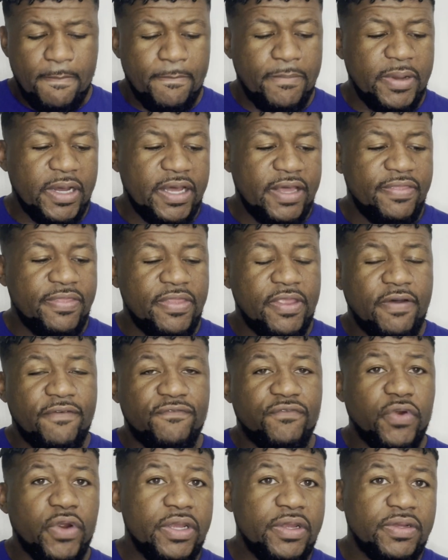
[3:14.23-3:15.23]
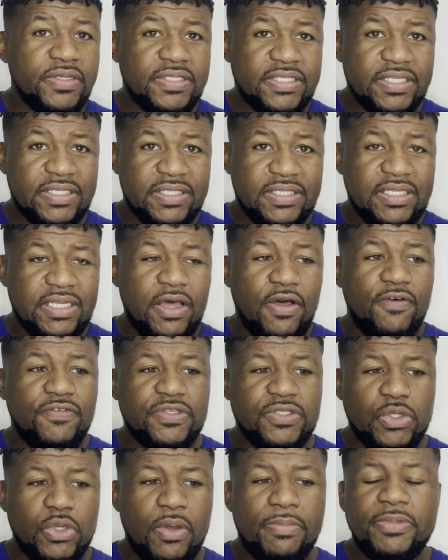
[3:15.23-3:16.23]
But the fragrance
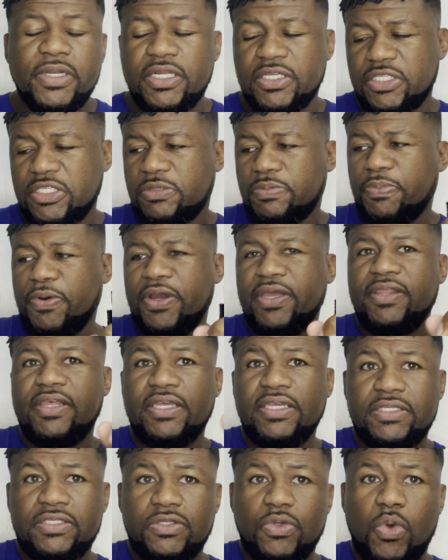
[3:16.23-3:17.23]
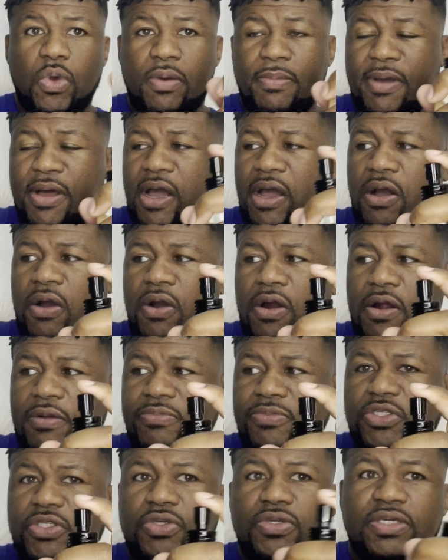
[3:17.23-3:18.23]
itself, so I'm gonna spray this on my
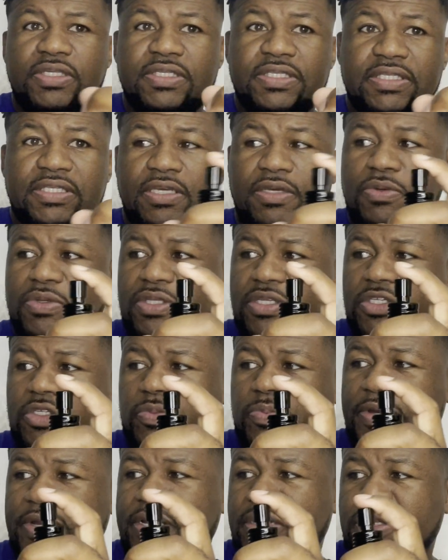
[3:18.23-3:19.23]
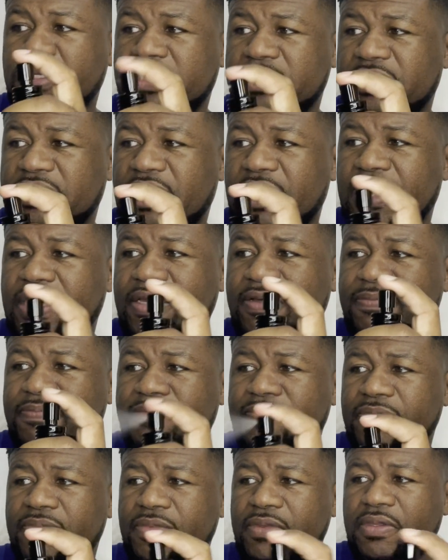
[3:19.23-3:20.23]
arm so you can see what the sprayer looks like.
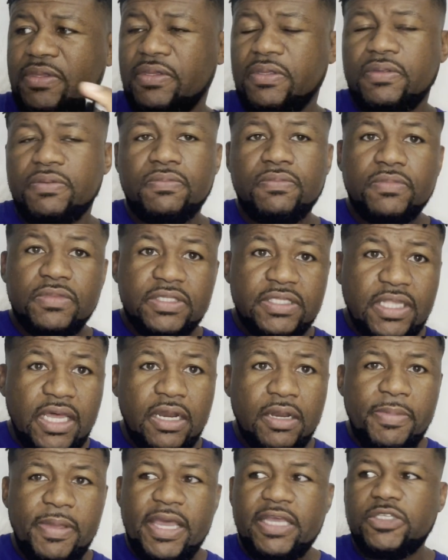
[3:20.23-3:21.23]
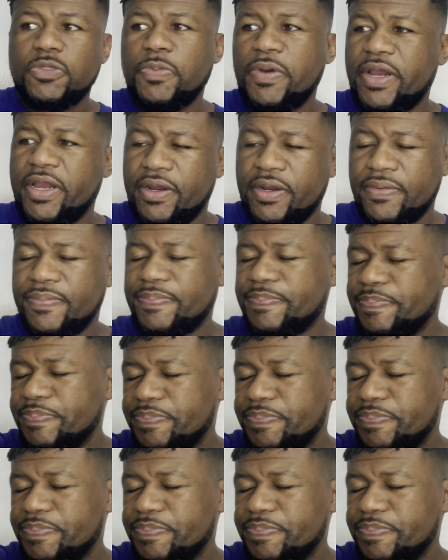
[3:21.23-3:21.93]
It's not a bad sprayer.